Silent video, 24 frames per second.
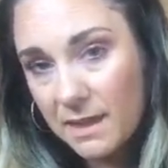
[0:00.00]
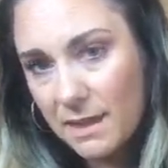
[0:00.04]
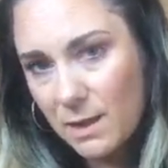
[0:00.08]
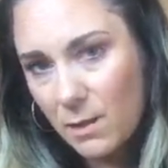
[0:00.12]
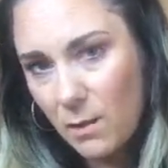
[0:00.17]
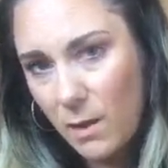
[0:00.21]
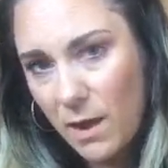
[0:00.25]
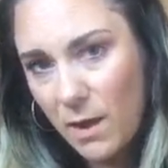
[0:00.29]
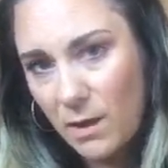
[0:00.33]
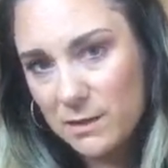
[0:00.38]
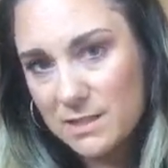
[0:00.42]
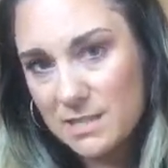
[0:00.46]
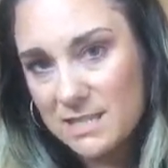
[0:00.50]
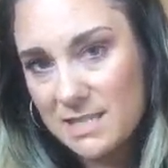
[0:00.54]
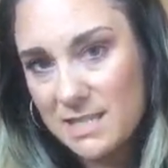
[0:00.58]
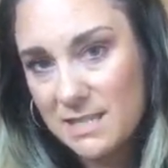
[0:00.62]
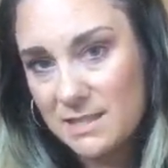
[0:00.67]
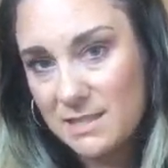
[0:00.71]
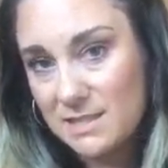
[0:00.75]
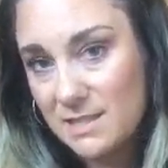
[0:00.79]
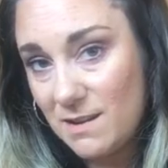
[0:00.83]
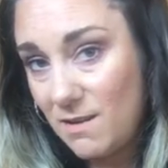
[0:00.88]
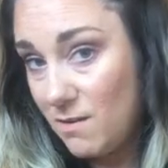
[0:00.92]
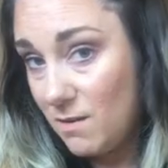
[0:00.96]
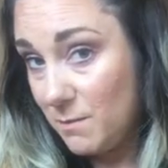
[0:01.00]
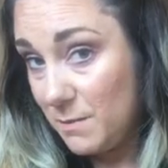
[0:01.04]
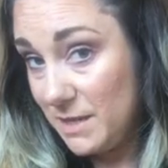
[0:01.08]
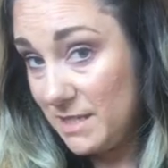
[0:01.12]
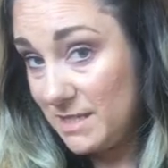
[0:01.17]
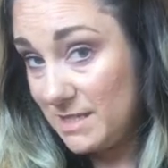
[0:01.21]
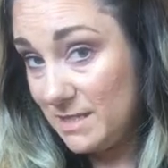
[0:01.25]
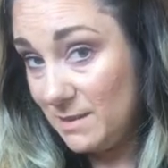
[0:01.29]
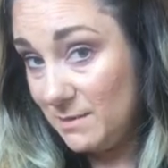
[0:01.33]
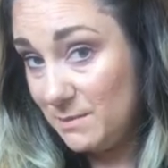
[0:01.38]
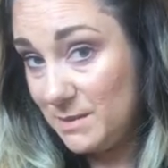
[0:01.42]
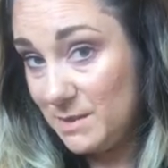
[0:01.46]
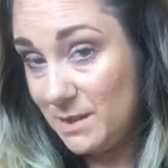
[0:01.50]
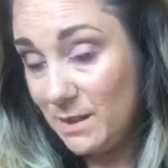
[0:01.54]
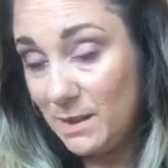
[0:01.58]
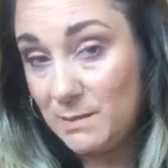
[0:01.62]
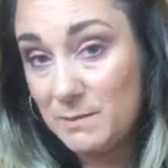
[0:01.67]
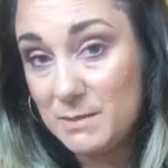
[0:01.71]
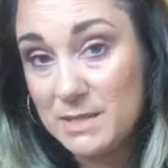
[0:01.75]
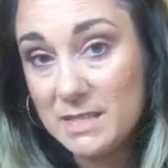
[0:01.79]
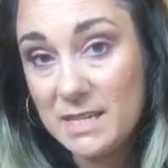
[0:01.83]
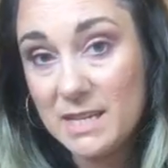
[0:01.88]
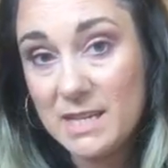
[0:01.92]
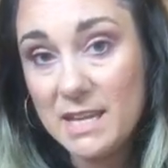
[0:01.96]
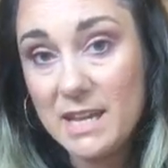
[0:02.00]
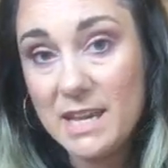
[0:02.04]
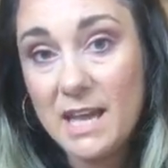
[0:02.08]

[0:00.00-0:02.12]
Quite hard to see the dark bit sometimes.